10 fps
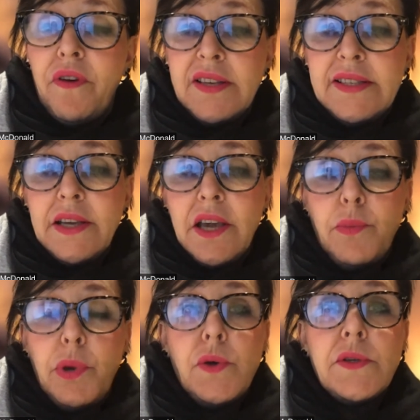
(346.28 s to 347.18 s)
singing,
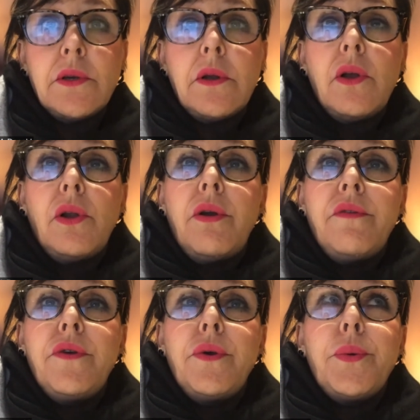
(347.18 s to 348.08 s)
because a lot
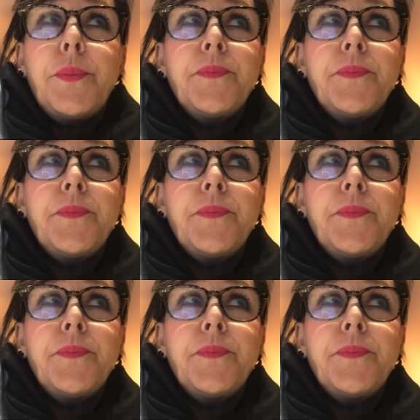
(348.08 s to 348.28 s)
of you